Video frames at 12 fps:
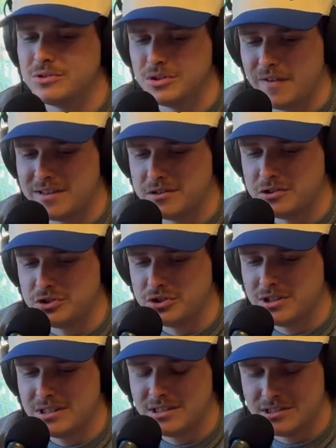So if that sounds
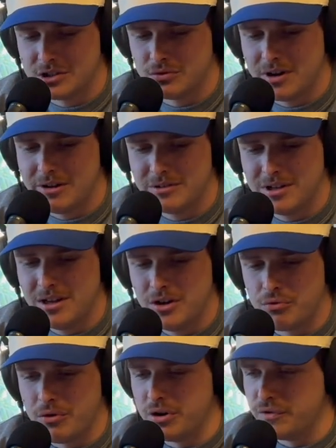interesting, stick around,
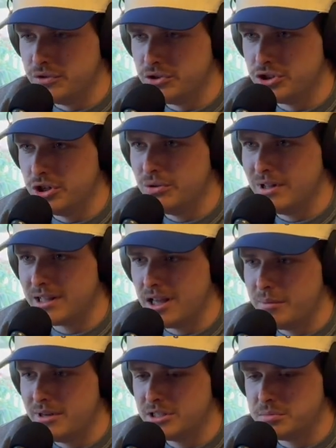rate and review the show, like,
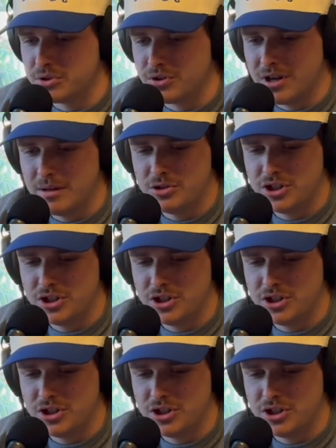comment, and subscribe.